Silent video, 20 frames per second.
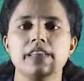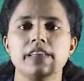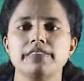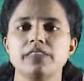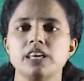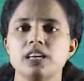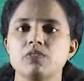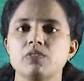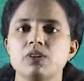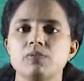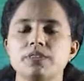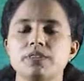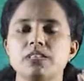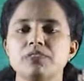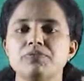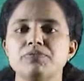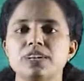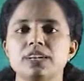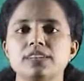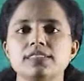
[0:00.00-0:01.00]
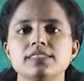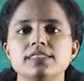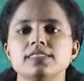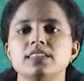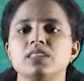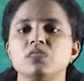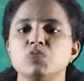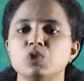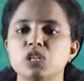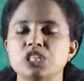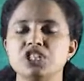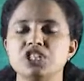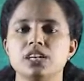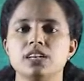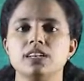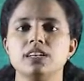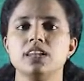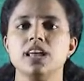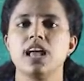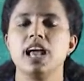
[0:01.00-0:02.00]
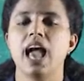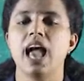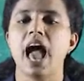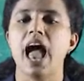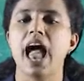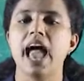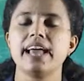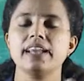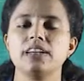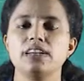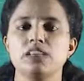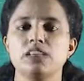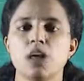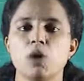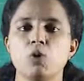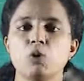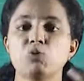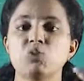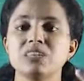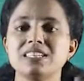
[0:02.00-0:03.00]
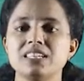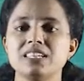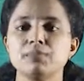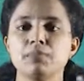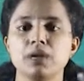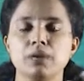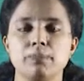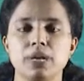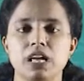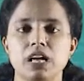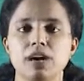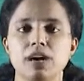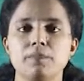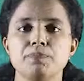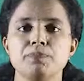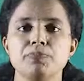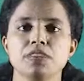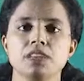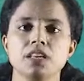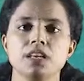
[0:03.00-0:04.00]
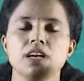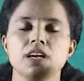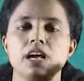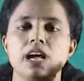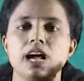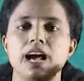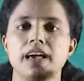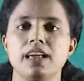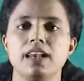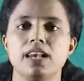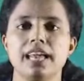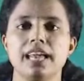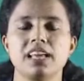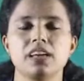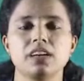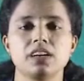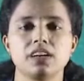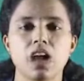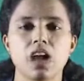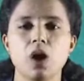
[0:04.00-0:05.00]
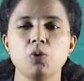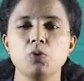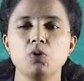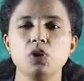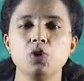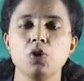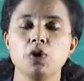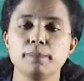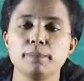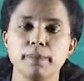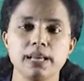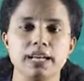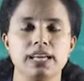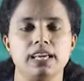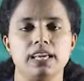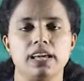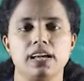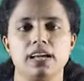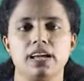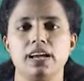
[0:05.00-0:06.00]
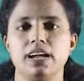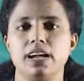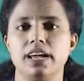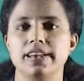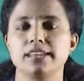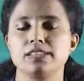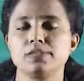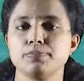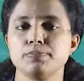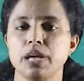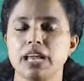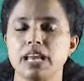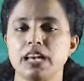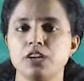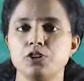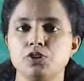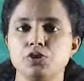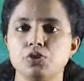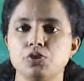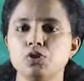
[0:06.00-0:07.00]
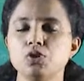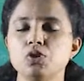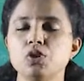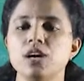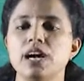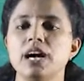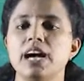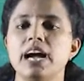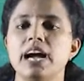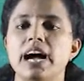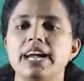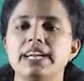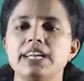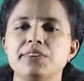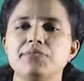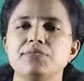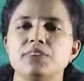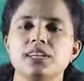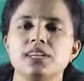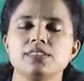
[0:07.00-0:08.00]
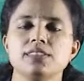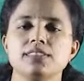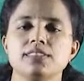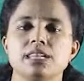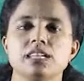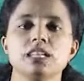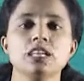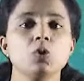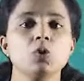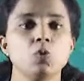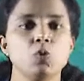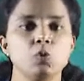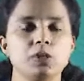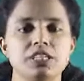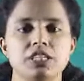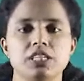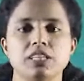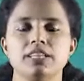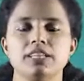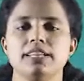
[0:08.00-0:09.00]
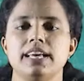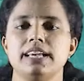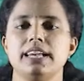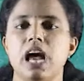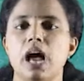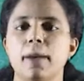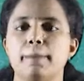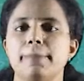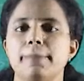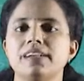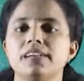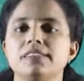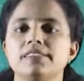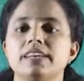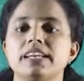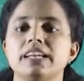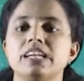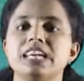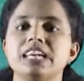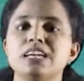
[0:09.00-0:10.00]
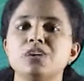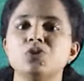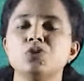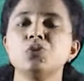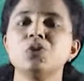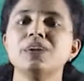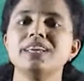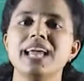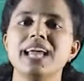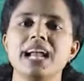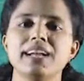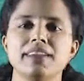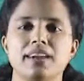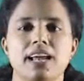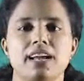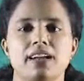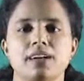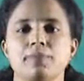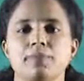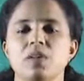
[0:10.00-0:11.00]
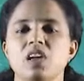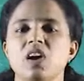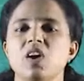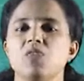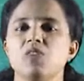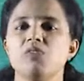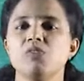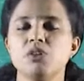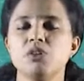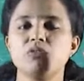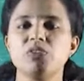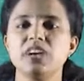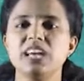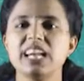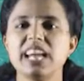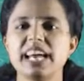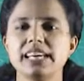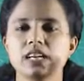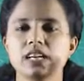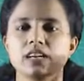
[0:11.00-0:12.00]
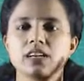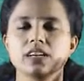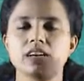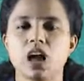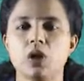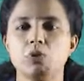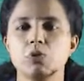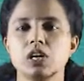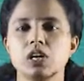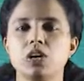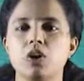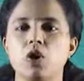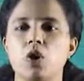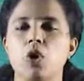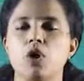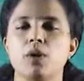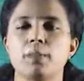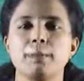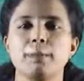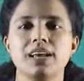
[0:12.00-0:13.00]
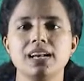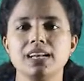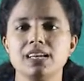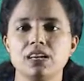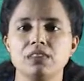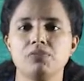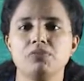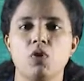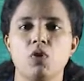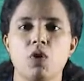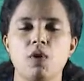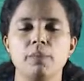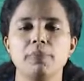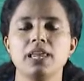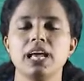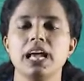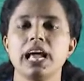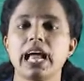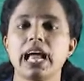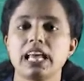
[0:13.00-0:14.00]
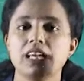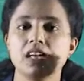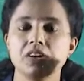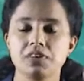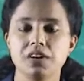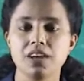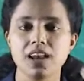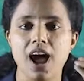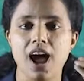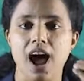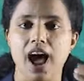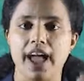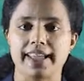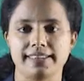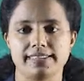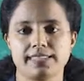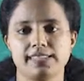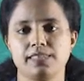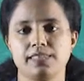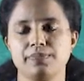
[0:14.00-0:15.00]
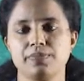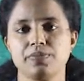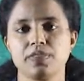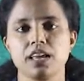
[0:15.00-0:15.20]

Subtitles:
there will be differences in vision and our vision may become like cloudy or milky. It is mainly due to differences in vision that happens that lead to cataract. We will feel like a cloudy or milky form in our eyes.